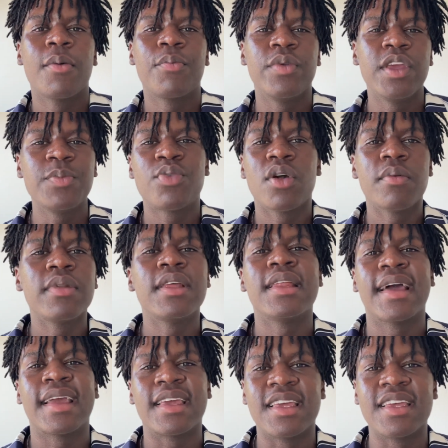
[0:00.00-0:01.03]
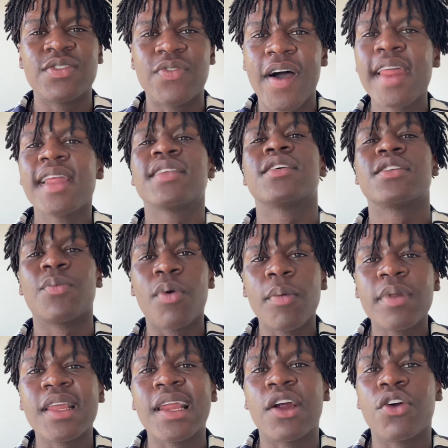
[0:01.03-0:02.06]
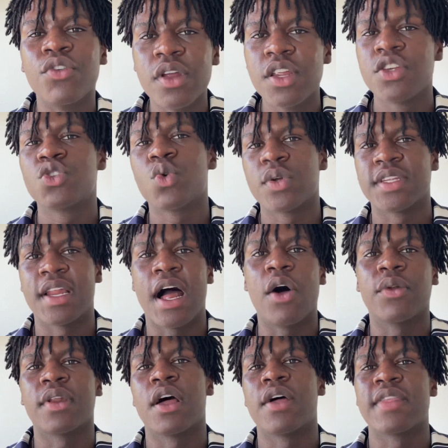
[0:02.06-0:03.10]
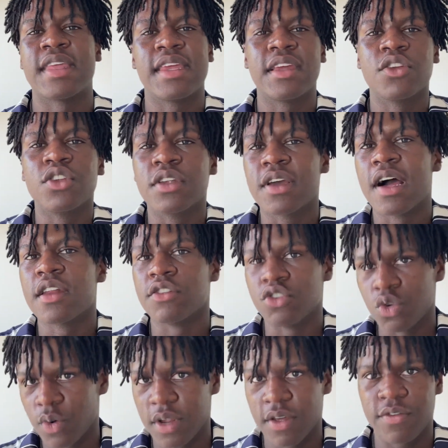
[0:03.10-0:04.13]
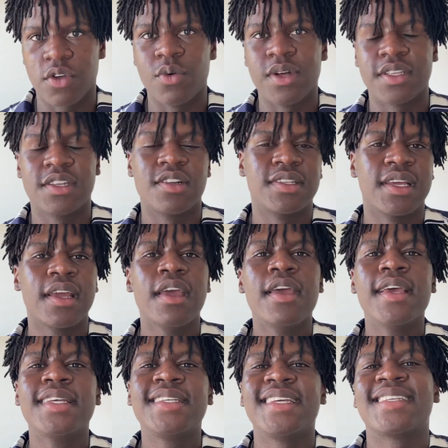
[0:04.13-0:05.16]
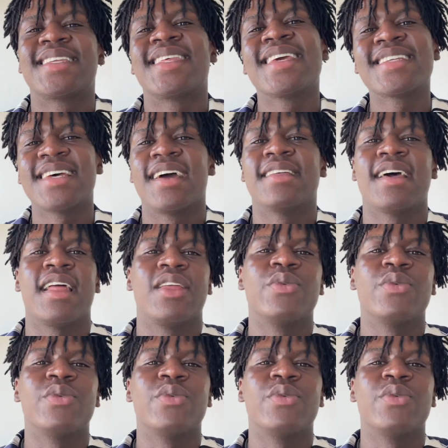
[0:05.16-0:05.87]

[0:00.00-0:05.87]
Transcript: he probably like his finances are probably like really sorted out now that he can kind of do whatever he wants. And I was like, see, it's things like that.